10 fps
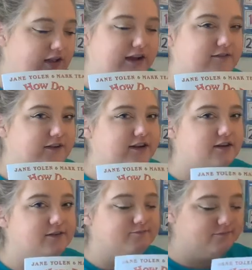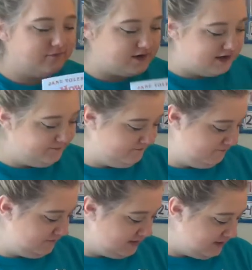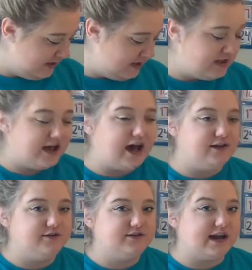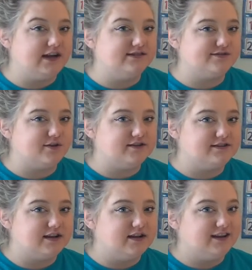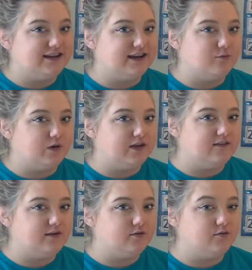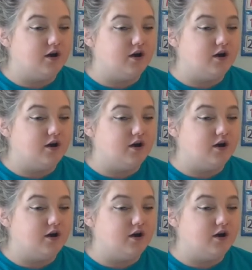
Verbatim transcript: like Vader. Ready? How do dinosaurs get well soon?